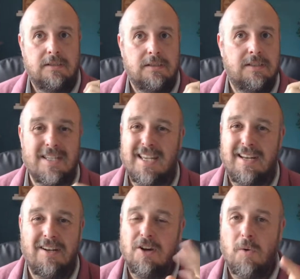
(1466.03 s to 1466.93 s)
Does
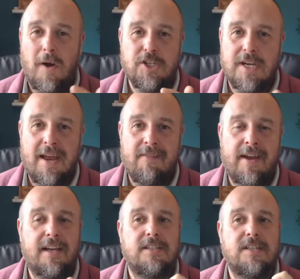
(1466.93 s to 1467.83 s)
it look quite
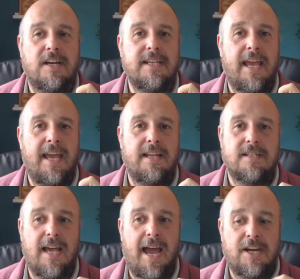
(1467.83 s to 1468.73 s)
generic? Does it
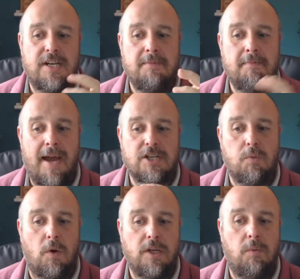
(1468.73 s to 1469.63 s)
actually match
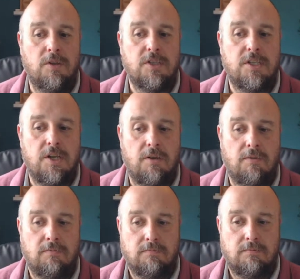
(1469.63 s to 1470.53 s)
what you want to do?
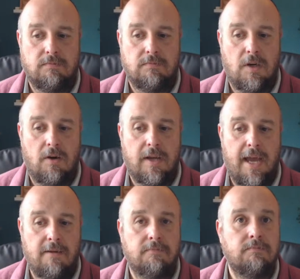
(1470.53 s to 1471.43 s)

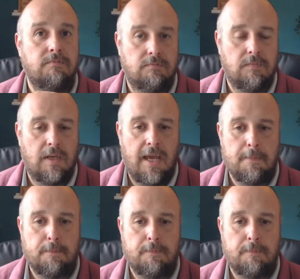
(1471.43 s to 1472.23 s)
Okay. Yeah.